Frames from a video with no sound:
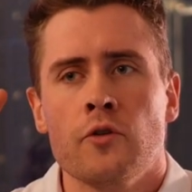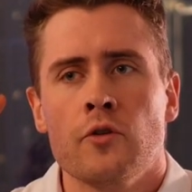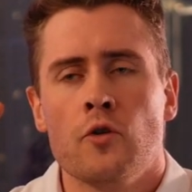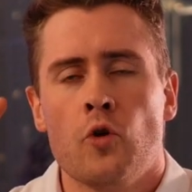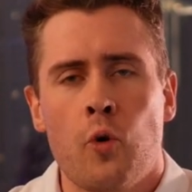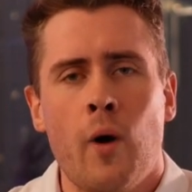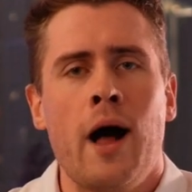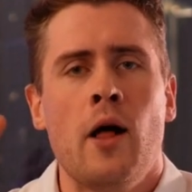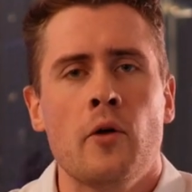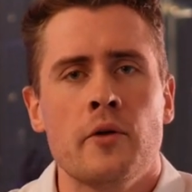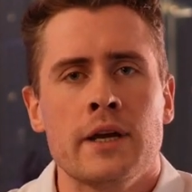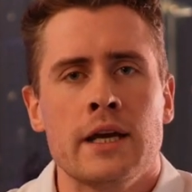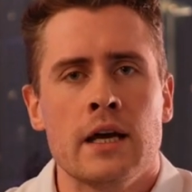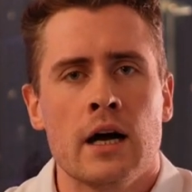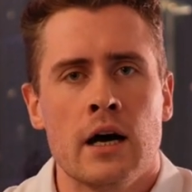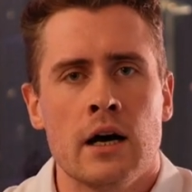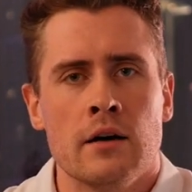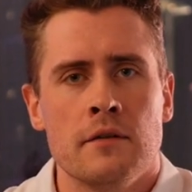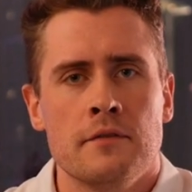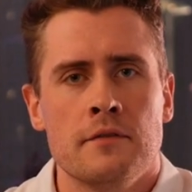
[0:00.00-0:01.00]
quality
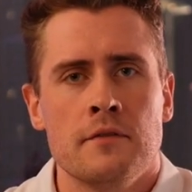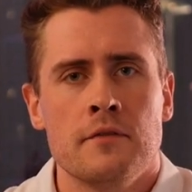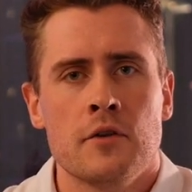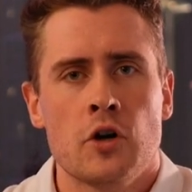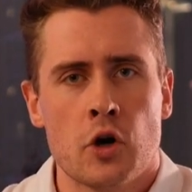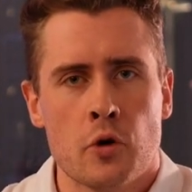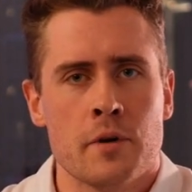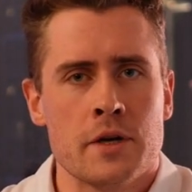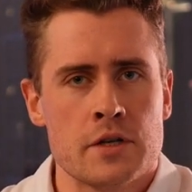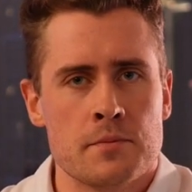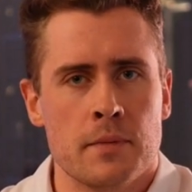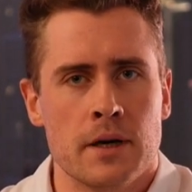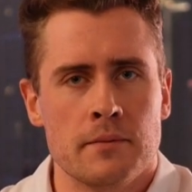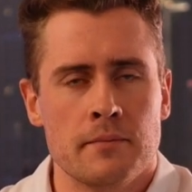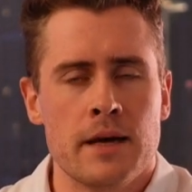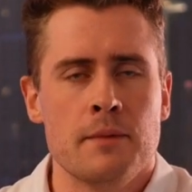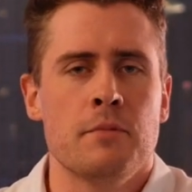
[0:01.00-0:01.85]
of charisma.